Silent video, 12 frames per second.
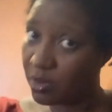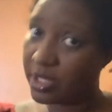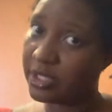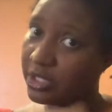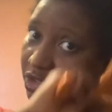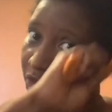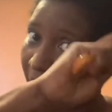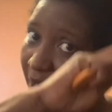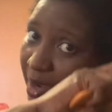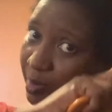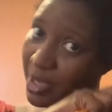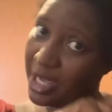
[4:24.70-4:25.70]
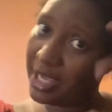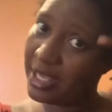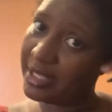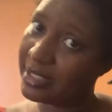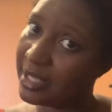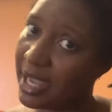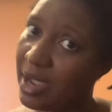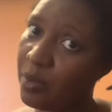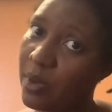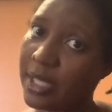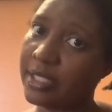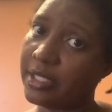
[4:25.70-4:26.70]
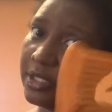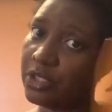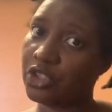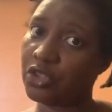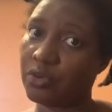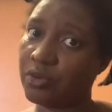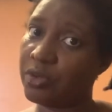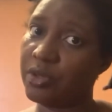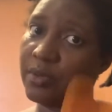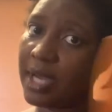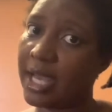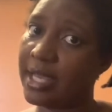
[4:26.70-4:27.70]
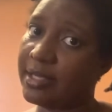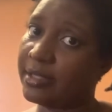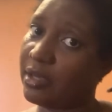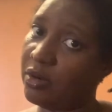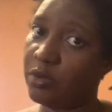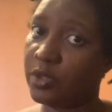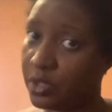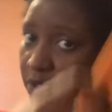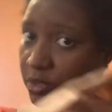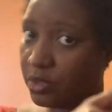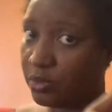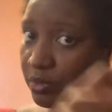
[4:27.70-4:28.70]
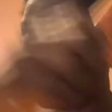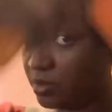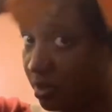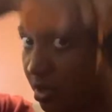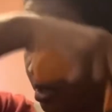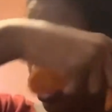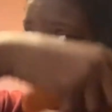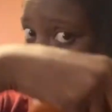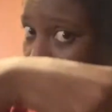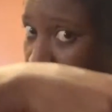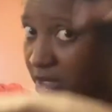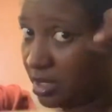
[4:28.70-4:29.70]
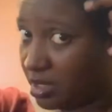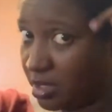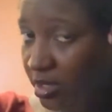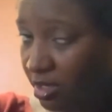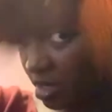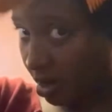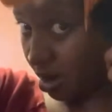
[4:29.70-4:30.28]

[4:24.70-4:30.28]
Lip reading: it to dry because I wanted to show you guys how to do the lock